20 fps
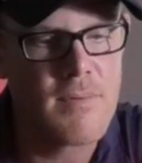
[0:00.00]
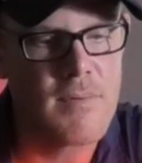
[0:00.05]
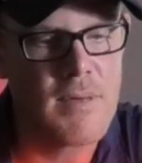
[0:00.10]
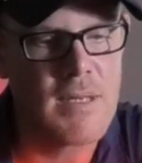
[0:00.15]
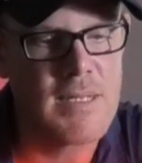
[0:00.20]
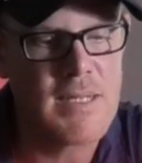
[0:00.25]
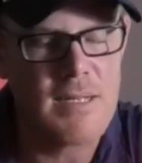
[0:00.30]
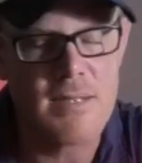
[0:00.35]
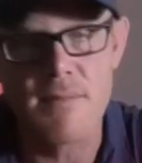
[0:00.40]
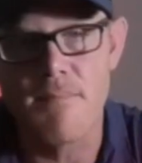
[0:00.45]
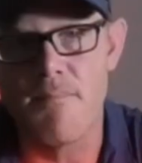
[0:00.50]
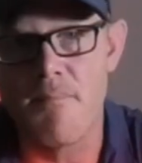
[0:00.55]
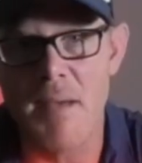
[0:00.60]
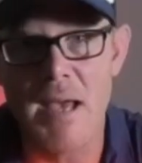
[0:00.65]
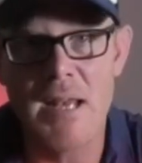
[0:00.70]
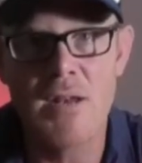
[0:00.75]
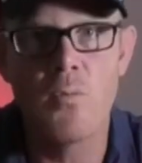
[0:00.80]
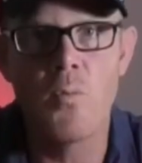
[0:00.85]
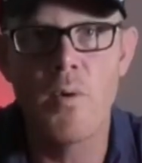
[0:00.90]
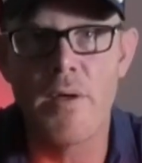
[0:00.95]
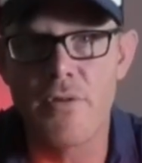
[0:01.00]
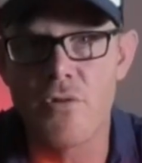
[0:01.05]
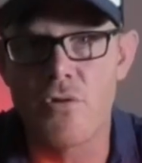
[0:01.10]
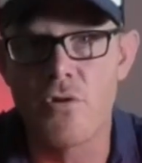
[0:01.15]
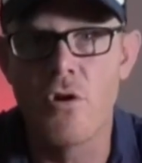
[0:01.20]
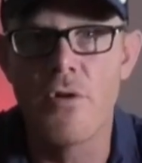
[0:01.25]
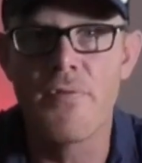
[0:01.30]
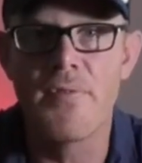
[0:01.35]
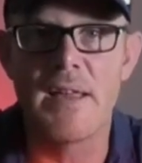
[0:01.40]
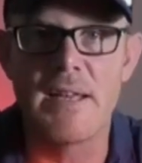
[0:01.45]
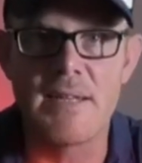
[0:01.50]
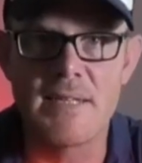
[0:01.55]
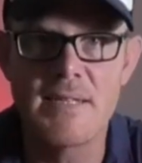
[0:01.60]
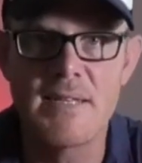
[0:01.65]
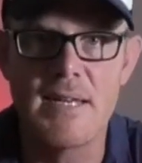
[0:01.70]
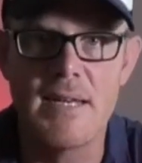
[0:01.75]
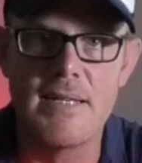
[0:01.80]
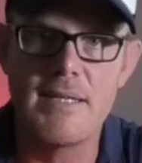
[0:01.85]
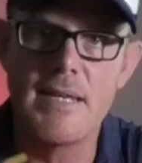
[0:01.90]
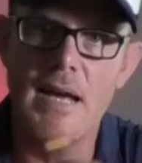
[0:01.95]
it doesn't matter whether or not they're
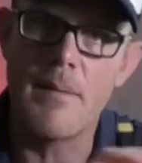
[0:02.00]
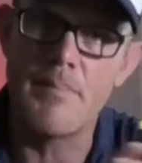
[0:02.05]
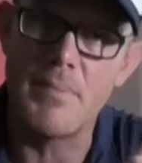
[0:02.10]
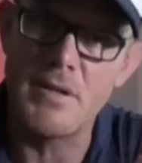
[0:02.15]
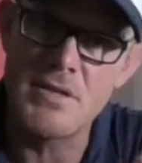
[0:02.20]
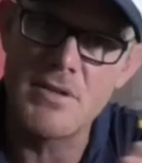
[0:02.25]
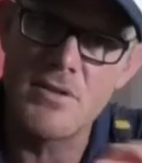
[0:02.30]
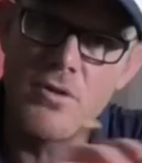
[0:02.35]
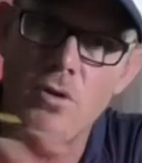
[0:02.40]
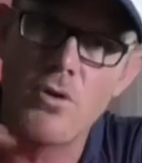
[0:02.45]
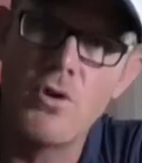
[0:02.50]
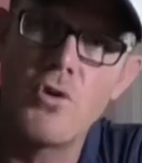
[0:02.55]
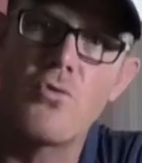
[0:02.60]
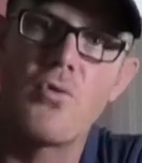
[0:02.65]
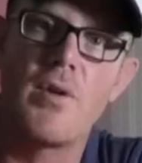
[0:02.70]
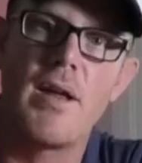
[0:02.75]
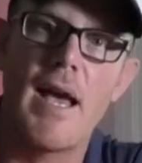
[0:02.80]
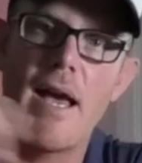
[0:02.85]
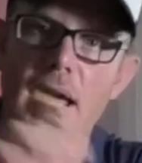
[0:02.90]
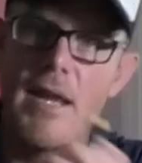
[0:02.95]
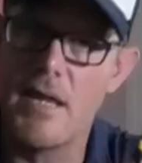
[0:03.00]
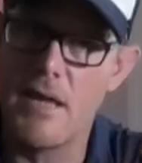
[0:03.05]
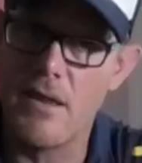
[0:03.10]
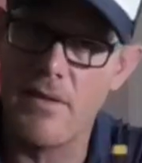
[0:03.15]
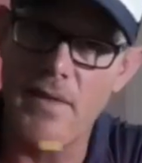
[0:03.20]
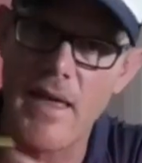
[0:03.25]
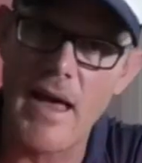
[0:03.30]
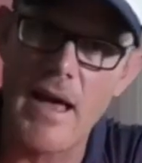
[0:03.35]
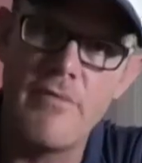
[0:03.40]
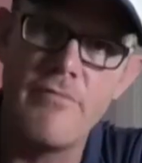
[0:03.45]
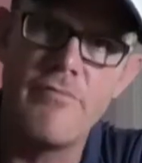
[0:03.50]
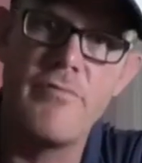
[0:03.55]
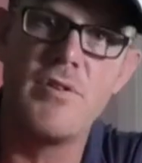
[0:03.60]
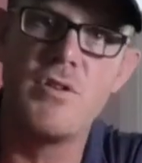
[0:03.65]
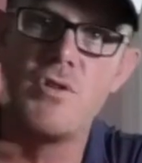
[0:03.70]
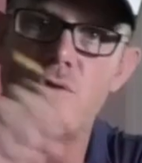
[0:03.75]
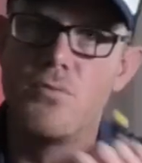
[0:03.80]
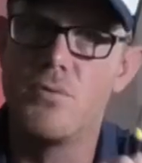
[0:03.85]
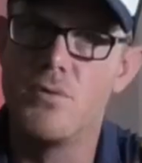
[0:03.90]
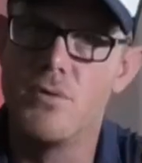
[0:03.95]
synced up. It's not creating that
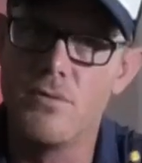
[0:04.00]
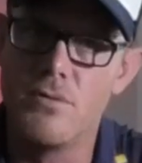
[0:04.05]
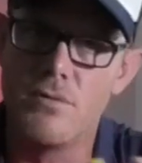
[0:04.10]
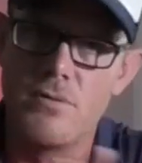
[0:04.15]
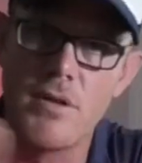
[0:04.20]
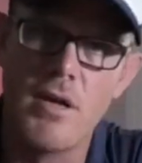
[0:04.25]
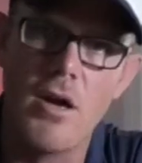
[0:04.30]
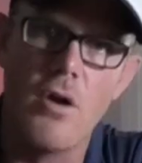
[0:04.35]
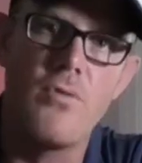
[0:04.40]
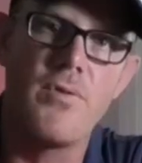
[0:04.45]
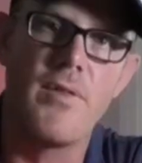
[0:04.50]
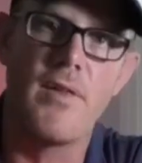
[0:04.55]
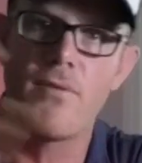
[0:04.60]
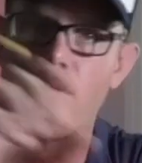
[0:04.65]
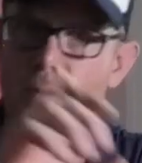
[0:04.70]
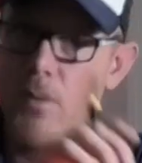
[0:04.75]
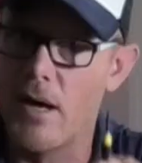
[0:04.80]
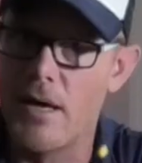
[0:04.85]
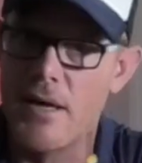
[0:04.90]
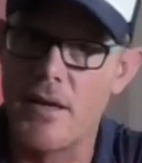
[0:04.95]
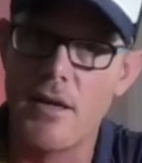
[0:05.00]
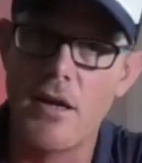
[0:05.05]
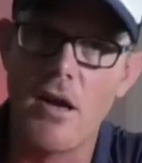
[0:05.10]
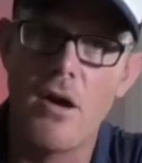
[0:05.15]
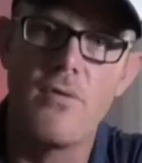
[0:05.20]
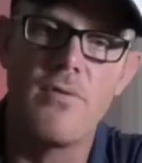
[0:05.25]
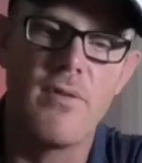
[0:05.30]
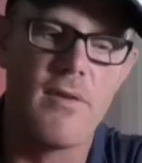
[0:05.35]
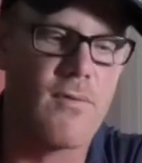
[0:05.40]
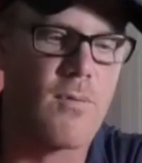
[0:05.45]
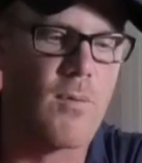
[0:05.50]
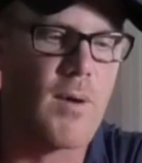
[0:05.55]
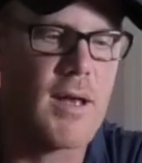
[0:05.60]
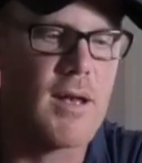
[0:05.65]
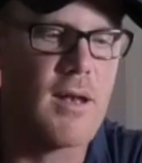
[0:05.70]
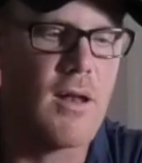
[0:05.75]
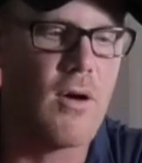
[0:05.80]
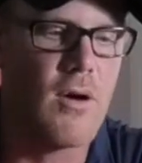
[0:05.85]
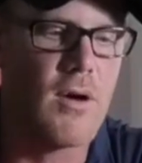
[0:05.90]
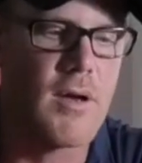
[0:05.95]
visual go this way
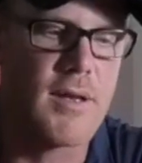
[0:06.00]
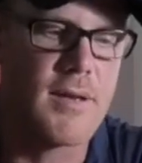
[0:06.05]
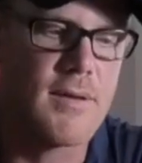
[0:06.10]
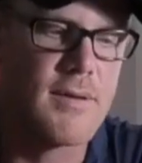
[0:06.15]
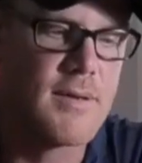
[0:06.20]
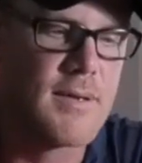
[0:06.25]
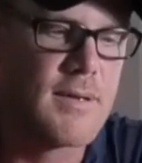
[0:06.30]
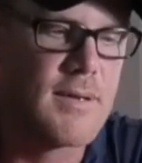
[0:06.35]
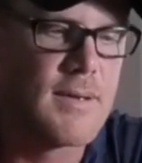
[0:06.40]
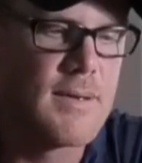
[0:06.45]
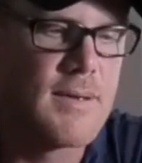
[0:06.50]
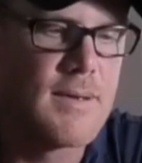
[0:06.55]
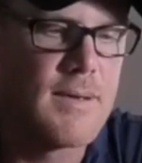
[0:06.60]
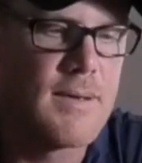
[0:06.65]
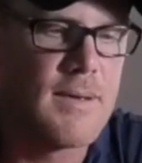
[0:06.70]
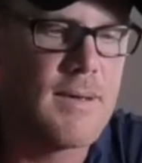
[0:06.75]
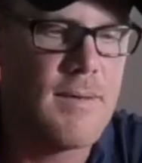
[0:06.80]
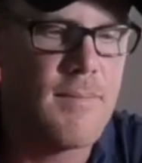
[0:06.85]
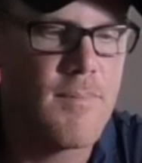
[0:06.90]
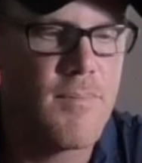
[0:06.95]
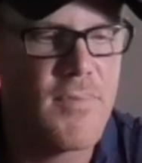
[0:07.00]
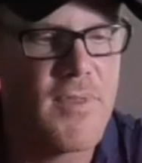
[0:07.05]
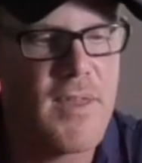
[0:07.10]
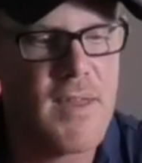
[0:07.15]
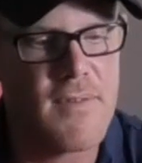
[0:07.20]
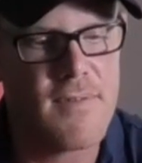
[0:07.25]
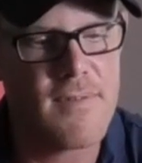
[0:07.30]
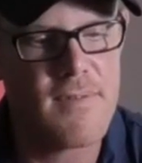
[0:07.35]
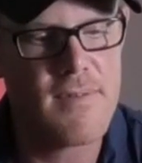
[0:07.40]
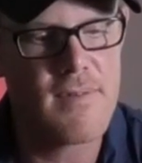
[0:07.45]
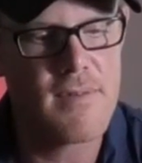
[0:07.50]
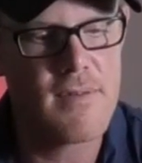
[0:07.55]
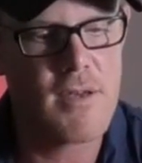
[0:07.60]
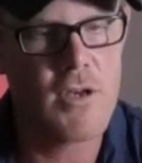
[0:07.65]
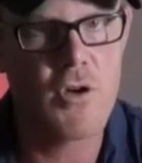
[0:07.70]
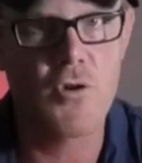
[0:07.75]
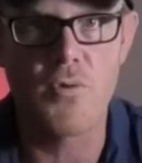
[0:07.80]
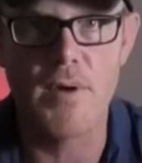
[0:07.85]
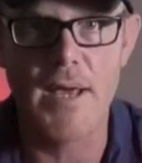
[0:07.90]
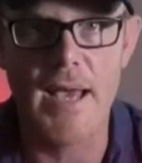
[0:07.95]
line. This
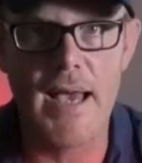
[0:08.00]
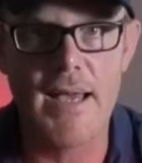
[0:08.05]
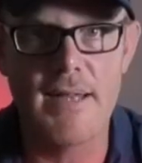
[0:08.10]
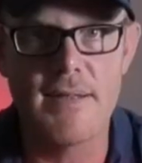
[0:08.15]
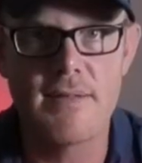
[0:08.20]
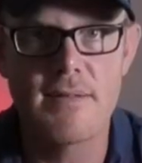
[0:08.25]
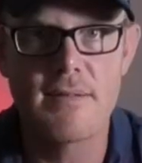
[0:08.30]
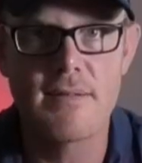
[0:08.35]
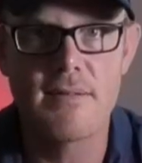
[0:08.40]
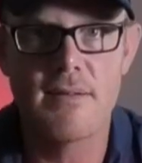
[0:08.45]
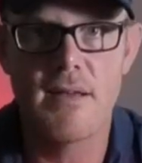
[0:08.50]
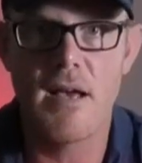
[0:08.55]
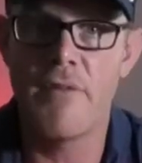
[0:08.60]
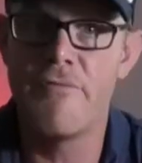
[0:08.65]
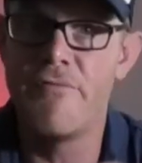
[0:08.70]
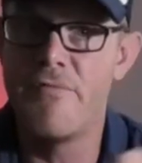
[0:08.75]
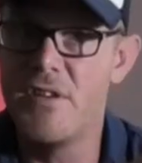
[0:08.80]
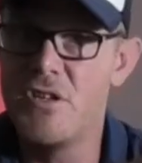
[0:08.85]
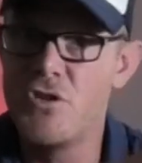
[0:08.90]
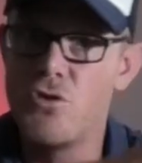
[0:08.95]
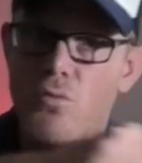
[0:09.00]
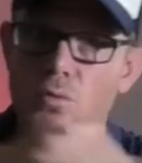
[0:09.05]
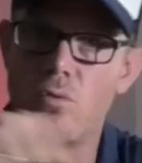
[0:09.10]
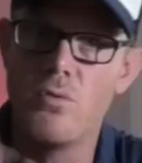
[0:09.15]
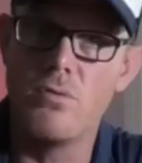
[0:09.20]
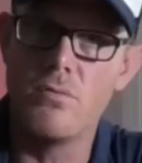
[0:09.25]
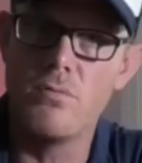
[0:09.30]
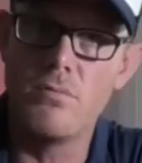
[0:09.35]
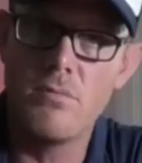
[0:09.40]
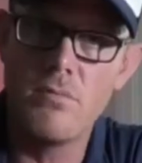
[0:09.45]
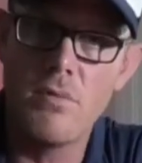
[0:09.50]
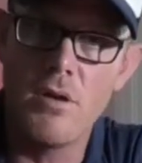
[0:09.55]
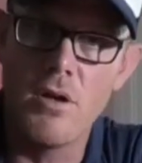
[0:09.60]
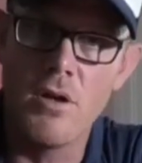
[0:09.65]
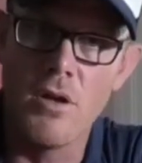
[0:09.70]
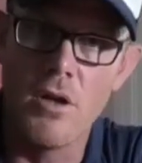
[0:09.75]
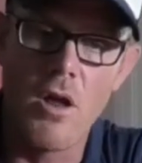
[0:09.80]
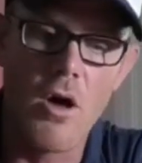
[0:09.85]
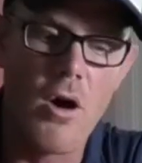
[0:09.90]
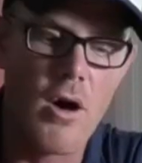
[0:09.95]
creates a visual
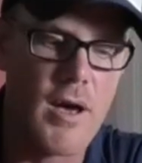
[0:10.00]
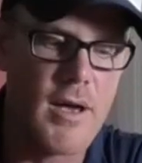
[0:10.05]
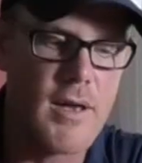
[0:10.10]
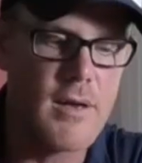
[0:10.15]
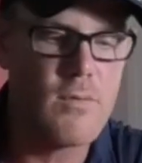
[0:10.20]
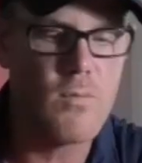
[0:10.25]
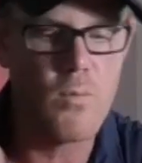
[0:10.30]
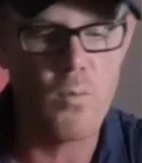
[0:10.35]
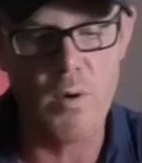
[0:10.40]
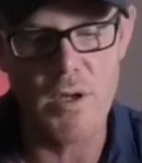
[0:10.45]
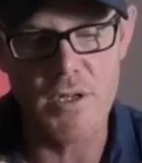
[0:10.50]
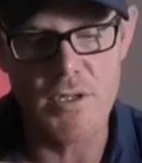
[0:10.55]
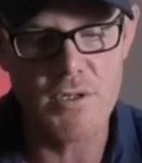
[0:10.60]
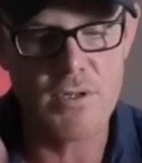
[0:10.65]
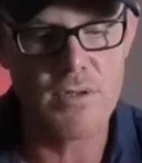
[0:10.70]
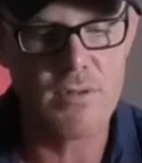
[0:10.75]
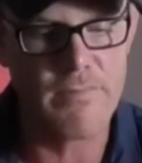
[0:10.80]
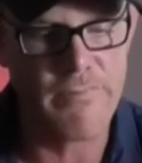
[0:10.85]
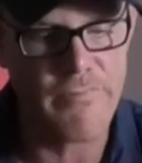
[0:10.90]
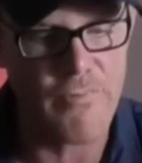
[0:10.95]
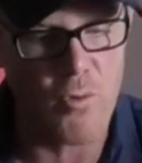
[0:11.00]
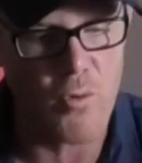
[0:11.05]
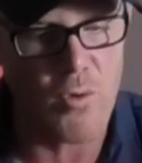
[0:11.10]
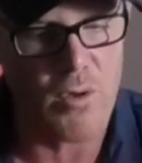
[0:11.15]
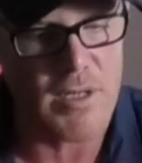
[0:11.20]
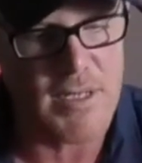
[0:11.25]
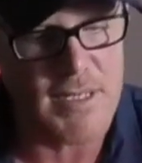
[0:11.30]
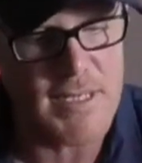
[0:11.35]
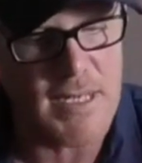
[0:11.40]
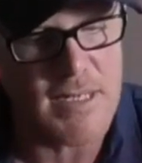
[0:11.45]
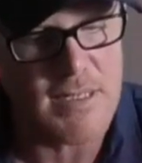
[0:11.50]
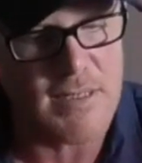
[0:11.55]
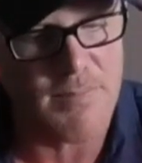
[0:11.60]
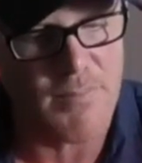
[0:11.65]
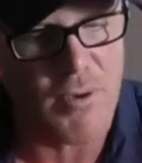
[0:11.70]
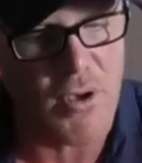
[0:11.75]
line which, for all intents and